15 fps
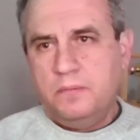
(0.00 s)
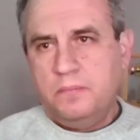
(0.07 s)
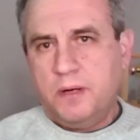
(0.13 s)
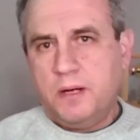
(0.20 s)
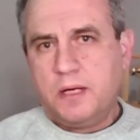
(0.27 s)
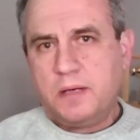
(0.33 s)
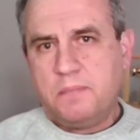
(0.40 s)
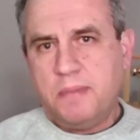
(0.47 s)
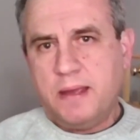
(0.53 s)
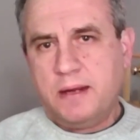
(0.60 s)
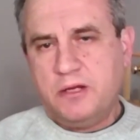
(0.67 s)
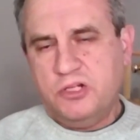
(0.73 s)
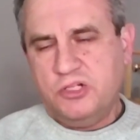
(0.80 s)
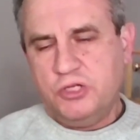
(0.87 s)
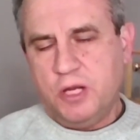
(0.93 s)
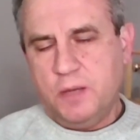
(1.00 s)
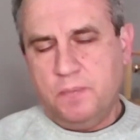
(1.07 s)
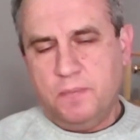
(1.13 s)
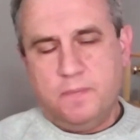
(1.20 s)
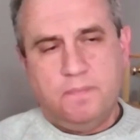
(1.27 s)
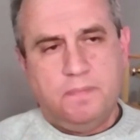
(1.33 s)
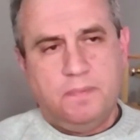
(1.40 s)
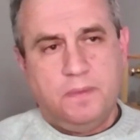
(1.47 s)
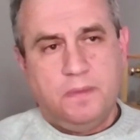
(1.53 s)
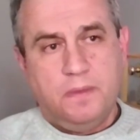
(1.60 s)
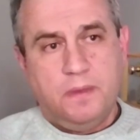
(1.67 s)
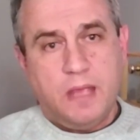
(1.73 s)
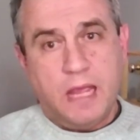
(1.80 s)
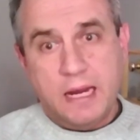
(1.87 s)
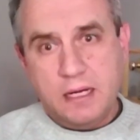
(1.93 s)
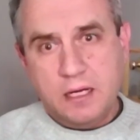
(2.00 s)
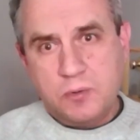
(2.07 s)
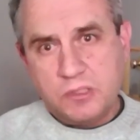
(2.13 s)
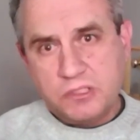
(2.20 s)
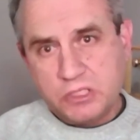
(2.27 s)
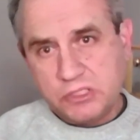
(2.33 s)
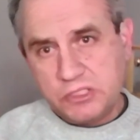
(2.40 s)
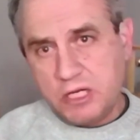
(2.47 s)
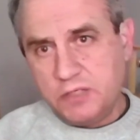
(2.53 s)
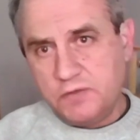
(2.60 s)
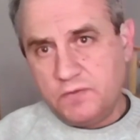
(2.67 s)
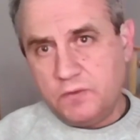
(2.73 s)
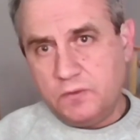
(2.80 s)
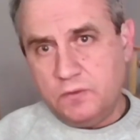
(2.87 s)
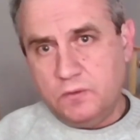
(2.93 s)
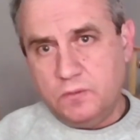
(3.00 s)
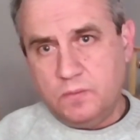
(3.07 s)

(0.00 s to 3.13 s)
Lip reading: part back in shape. And he was successful.